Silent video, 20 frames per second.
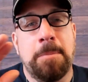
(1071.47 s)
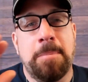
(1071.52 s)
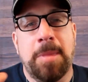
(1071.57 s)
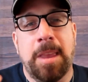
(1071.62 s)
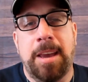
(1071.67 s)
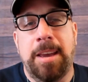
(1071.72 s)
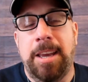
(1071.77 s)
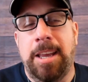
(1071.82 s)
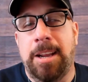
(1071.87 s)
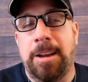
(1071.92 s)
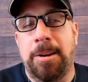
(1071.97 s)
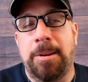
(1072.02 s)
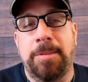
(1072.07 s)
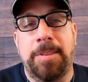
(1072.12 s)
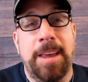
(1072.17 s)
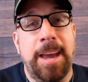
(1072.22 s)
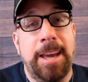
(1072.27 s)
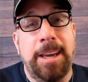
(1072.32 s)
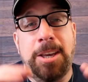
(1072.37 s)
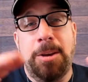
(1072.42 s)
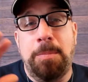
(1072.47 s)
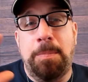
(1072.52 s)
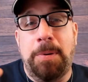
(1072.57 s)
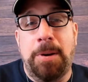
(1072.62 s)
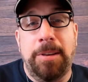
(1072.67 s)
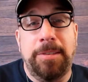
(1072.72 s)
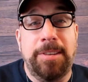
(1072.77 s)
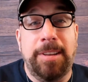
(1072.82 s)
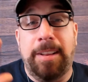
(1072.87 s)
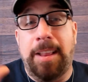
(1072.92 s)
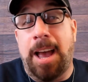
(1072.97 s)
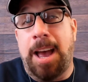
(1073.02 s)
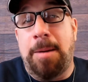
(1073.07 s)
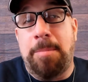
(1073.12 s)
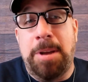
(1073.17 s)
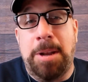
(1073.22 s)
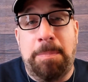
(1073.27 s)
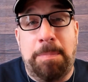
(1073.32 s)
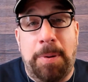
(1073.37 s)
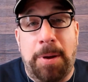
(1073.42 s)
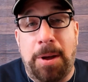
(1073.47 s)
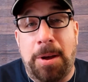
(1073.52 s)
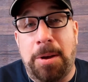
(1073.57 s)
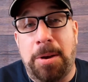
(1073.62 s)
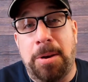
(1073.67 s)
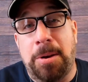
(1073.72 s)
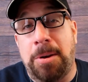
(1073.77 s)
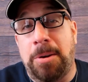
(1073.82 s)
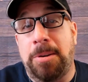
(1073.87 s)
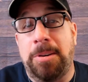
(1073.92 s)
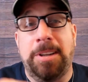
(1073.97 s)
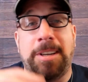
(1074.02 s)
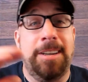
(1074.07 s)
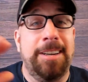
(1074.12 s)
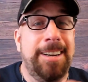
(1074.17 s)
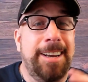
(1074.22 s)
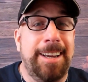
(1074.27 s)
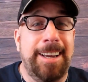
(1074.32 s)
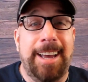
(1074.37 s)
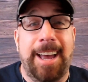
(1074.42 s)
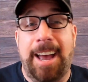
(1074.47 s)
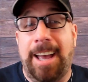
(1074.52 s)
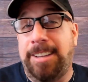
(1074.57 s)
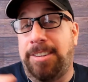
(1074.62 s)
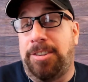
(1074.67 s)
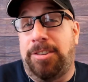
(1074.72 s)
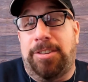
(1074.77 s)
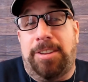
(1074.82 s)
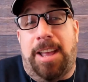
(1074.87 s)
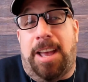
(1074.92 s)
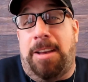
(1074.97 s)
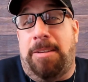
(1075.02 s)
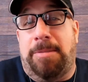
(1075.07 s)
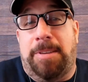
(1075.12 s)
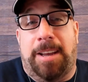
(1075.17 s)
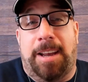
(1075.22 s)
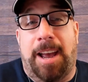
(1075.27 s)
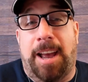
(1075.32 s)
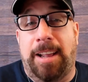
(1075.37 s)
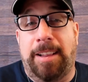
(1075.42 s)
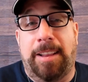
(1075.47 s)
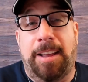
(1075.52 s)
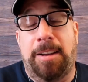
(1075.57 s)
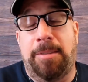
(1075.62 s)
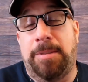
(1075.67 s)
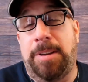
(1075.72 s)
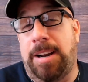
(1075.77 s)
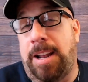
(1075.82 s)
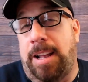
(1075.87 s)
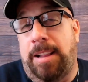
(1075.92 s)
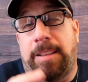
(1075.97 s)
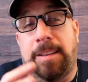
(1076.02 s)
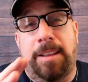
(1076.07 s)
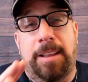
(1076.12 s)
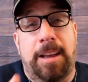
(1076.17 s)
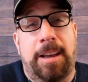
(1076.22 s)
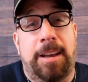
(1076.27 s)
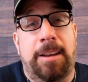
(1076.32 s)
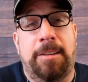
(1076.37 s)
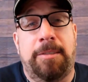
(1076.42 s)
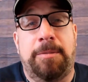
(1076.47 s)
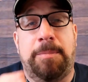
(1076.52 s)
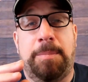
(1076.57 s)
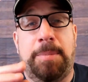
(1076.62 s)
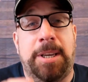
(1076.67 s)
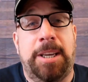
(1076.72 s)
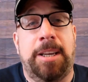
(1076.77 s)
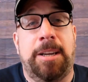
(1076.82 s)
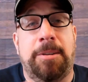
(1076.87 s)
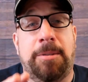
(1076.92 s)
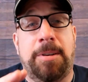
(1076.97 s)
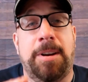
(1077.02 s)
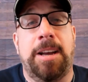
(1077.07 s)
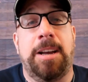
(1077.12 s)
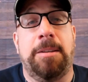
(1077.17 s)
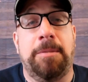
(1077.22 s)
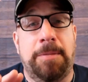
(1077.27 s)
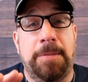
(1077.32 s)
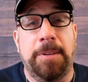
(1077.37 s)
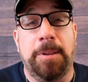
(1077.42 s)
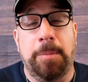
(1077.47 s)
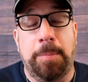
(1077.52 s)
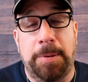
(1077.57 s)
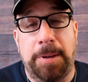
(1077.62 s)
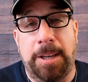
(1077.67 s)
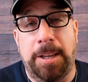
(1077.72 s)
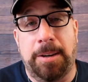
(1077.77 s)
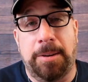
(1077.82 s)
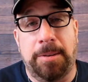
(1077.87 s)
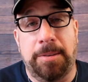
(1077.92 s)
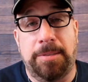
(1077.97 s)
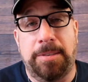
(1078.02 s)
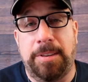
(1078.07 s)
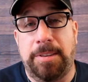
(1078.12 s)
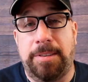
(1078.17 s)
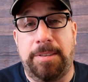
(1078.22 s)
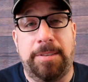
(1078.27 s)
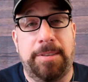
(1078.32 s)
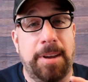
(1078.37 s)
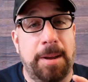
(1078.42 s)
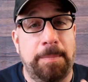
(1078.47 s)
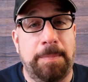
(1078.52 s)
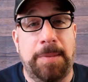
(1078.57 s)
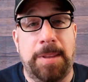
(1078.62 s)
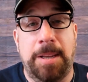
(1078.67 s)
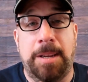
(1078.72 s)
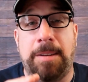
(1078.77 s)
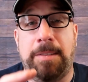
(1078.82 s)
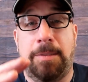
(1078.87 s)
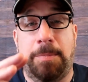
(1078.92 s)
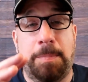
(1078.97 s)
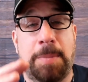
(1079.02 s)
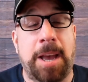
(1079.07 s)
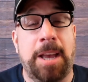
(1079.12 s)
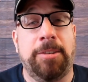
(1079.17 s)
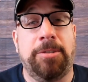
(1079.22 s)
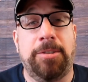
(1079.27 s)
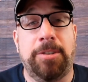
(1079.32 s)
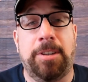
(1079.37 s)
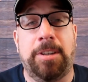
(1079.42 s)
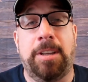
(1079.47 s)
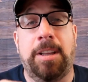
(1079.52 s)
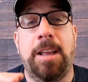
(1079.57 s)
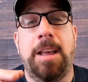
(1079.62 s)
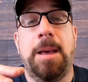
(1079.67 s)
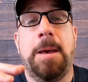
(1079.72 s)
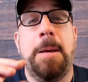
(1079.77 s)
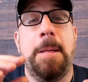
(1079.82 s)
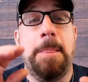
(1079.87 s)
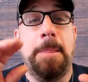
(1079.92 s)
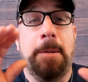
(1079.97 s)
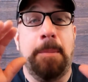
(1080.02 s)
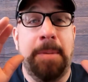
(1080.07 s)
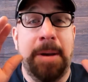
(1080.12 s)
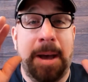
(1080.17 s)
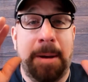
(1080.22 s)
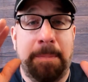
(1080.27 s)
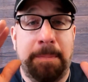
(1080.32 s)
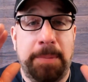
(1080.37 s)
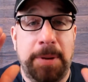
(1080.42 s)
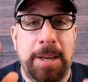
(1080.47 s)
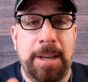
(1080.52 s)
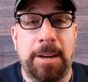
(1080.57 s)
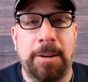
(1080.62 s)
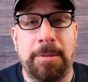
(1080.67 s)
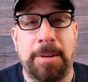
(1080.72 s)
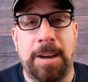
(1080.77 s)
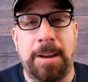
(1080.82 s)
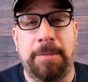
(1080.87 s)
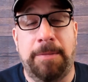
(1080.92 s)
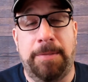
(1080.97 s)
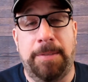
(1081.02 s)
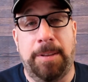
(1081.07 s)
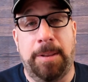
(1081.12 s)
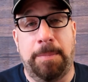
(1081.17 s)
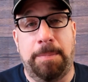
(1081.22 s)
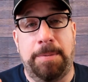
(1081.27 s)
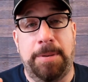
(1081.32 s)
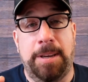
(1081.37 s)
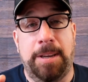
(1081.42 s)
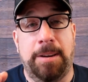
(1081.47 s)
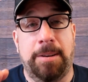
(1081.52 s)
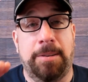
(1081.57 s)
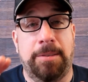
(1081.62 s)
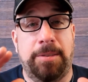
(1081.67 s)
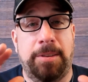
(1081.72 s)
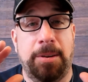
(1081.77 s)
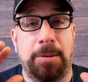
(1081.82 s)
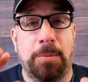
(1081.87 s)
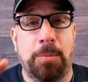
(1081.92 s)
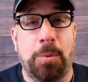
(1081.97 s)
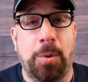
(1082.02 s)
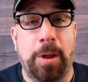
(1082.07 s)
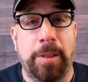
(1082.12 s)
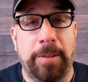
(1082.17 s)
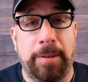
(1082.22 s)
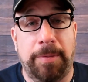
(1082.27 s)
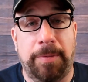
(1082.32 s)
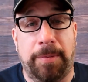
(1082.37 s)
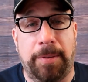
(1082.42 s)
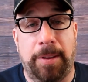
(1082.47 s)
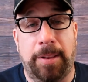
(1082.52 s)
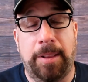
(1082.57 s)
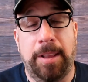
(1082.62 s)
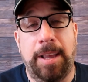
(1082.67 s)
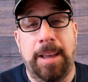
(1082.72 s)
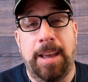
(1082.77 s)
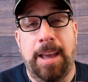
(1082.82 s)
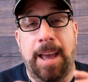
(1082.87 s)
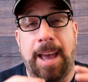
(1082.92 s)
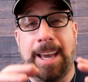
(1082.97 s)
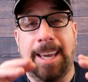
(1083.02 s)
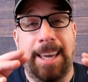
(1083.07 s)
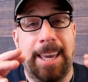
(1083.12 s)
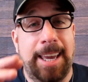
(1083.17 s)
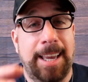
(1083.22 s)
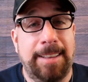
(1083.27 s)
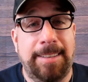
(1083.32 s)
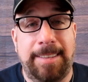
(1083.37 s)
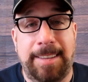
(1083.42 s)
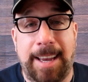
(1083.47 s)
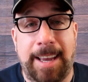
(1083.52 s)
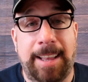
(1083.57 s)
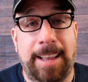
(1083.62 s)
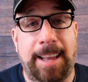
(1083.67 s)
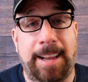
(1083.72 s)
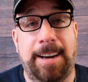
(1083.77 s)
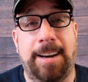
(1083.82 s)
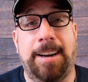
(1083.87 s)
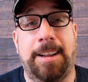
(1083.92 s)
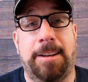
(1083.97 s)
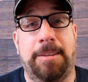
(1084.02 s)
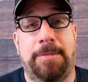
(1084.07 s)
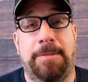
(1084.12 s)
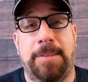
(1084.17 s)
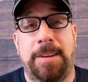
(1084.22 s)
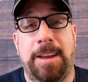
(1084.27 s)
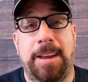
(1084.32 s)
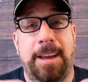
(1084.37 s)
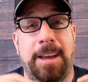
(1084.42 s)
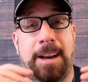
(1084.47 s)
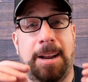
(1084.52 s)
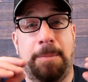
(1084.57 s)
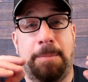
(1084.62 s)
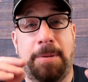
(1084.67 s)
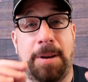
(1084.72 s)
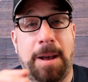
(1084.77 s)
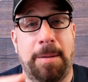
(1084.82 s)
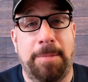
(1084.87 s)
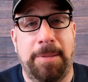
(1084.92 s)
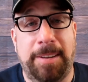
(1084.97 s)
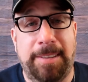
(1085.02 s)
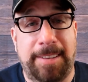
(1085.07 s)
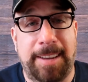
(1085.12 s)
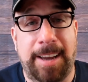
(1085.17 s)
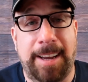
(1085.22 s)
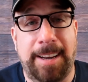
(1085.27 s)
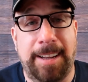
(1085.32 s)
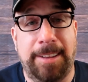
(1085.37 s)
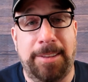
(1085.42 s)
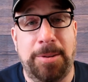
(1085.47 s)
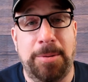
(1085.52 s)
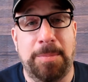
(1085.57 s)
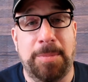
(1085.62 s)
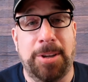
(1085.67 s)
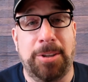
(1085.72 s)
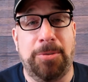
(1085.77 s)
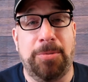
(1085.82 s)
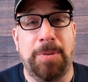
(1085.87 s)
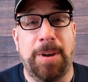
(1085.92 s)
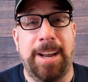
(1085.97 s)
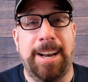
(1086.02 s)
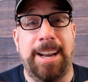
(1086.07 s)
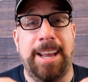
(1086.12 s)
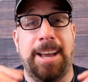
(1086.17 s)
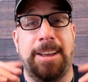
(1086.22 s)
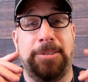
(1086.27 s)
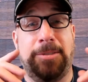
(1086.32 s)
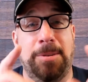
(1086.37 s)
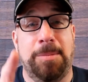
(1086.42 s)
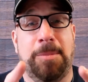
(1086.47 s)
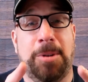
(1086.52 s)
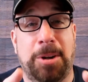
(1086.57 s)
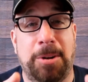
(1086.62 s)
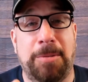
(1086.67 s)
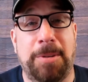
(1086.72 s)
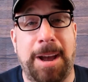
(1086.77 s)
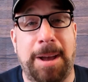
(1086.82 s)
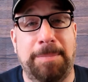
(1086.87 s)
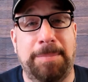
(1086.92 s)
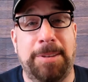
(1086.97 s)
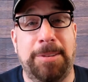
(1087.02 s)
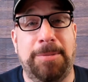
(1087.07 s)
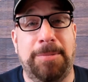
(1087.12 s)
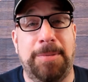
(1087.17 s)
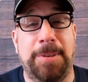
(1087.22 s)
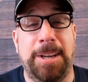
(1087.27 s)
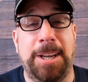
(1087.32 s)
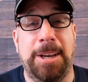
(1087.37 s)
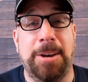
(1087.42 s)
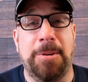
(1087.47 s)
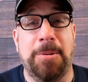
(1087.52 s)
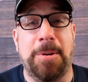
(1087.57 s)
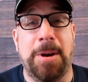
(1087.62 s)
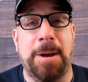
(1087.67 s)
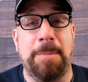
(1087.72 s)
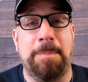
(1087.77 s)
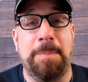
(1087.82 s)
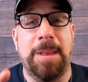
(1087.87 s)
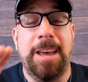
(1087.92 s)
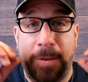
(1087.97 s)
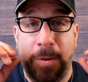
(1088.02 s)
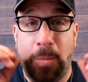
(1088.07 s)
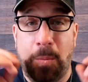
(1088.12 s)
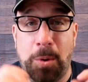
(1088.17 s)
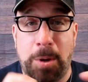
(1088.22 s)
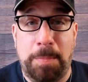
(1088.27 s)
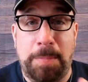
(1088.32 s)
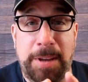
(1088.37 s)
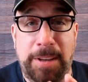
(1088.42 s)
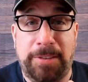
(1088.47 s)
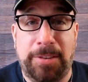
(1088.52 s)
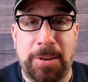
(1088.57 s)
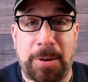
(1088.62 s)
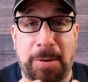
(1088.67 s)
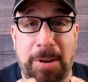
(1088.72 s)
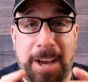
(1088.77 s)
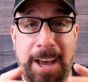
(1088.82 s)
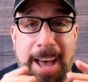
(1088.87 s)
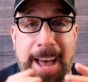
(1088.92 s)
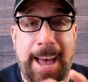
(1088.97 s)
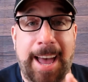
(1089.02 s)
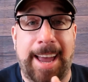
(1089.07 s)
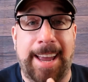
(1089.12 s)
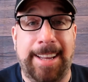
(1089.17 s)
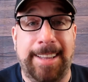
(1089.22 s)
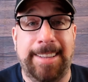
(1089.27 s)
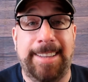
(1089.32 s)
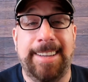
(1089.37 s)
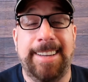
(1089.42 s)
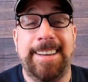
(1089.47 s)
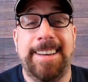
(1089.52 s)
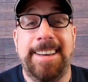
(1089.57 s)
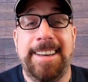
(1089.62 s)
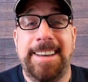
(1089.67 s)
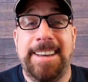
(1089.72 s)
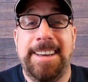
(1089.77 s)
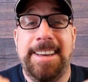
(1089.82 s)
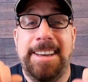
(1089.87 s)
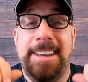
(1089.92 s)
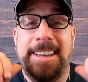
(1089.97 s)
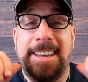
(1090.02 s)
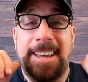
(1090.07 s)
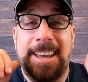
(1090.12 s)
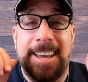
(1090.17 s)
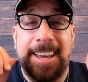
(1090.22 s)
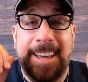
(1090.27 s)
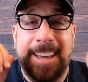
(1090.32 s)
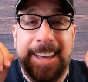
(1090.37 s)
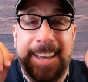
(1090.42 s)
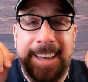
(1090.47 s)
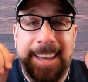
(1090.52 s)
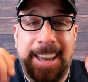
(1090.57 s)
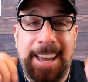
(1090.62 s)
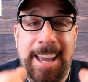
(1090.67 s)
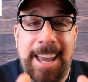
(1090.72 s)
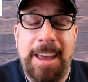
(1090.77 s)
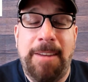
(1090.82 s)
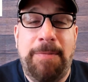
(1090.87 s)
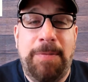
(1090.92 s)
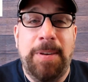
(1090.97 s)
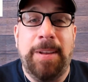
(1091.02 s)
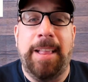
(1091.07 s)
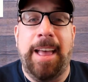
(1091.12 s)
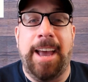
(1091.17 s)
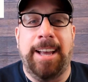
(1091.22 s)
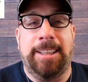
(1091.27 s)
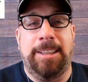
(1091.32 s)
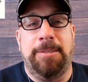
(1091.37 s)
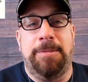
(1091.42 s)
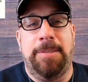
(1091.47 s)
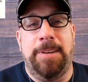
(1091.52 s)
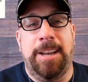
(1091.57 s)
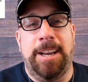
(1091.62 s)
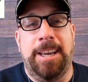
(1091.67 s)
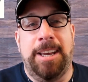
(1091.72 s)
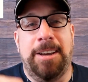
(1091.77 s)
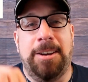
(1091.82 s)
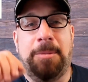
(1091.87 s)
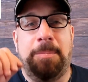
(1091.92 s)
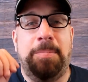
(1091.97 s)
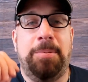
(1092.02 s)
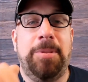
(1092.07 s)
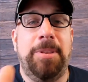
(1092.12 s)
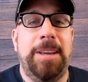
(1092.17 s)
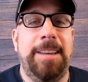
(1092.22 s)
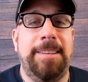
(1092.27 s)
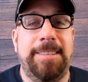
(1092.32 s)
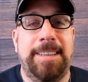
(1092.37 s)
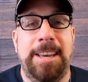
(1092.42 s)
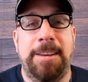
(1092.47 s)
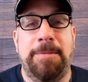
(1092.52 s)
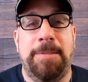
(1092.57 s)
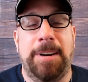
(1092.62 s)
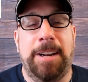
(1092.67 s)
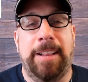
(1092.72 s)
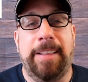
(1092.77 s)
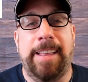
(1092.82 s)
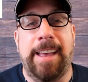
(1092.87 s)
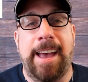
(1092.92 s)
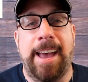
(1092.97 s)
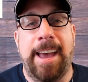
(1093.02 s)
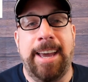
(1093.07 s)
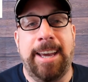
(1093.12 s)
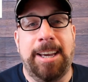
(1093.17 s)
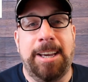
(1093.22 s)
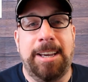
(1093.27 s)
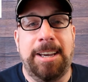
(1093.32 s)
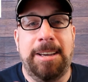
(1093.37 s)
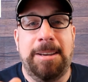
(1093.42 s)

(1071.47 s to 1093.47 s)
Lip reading: thank you po, salamat po. And I just love it. I love it. I love being around Filipinos. It's something special about being around Filipinos. They're wonderful. I can't say that enough. And I'm probably saying it too much right now, so I'm going to wrap this video up. If you would be so kind, if you liked the video, please give it a like.